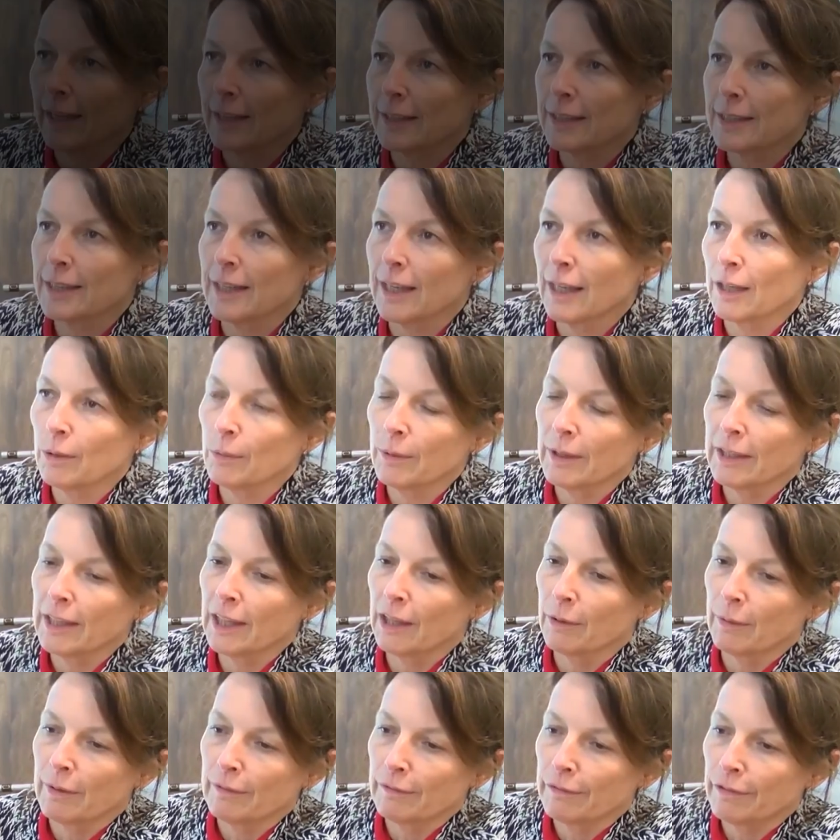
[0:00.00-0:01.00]
next day, we
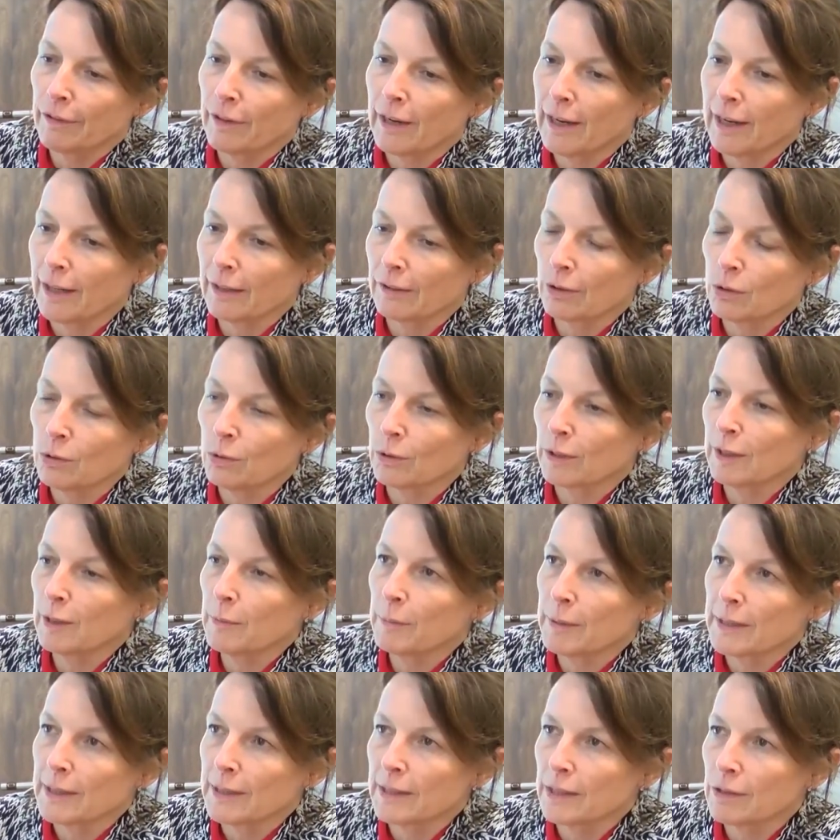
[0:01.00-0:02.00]
go in for our
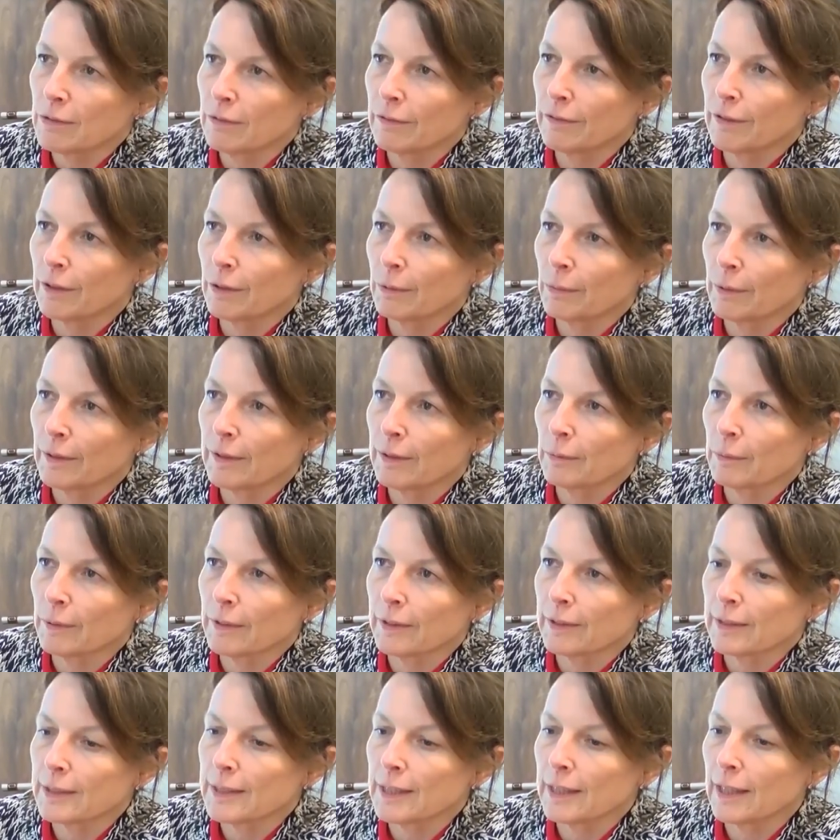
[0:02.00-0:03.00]
quarterly business review with the,
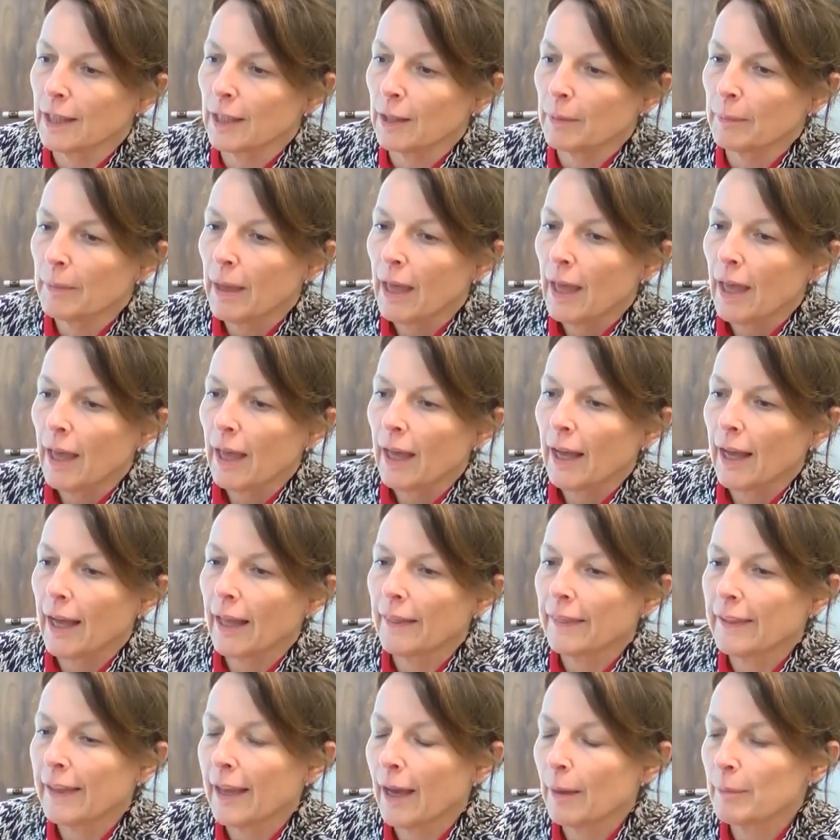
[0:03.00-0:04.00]
with the team,
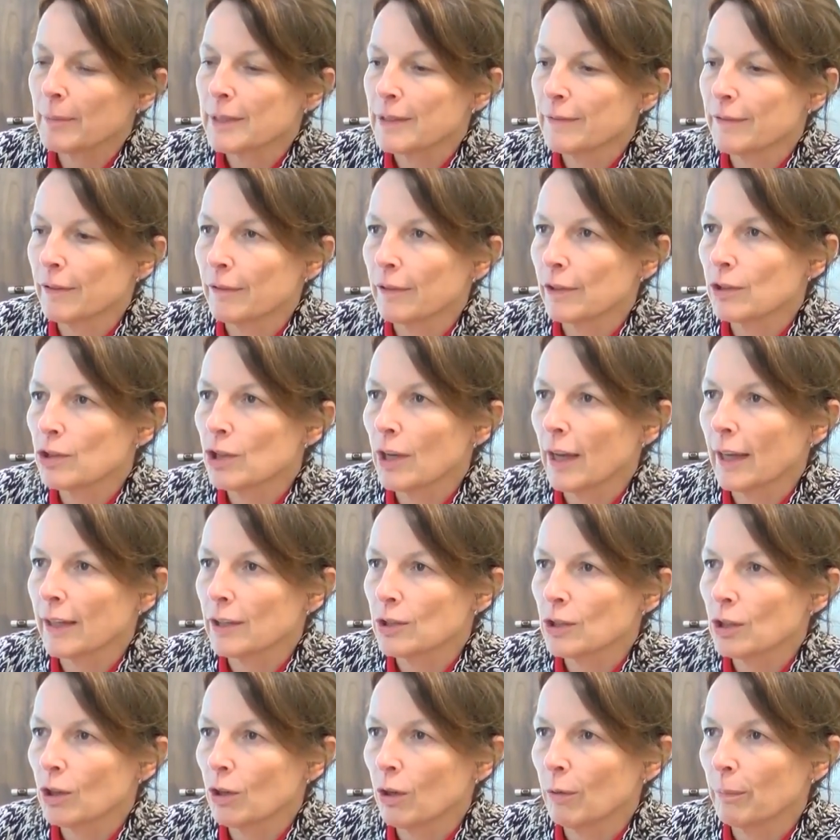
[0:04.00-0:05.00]
and the atmosphere had
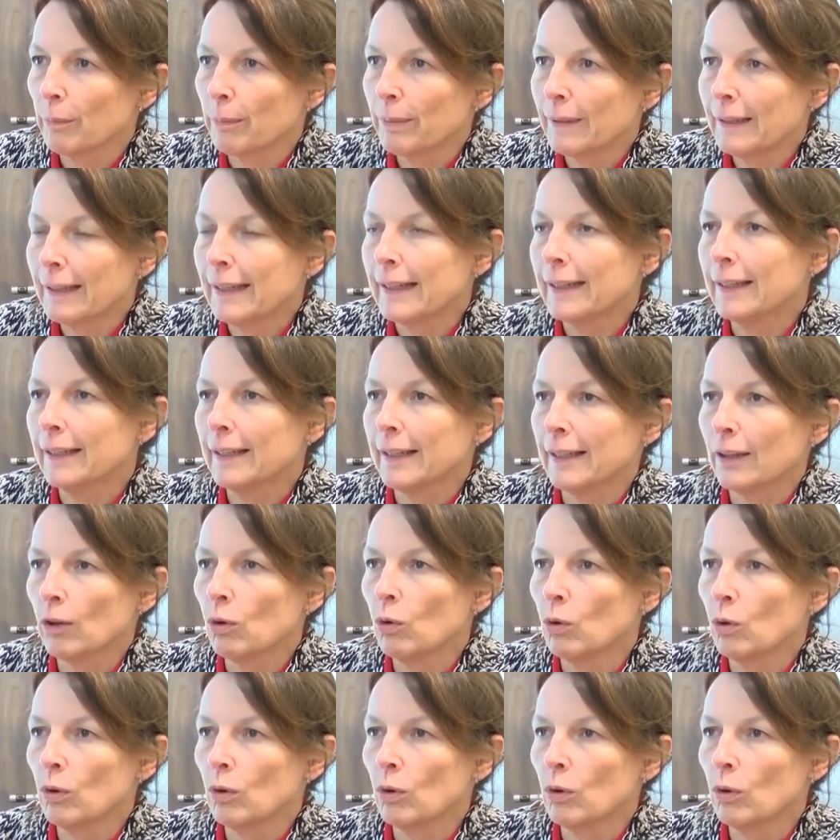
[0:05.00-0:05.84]
changed completely.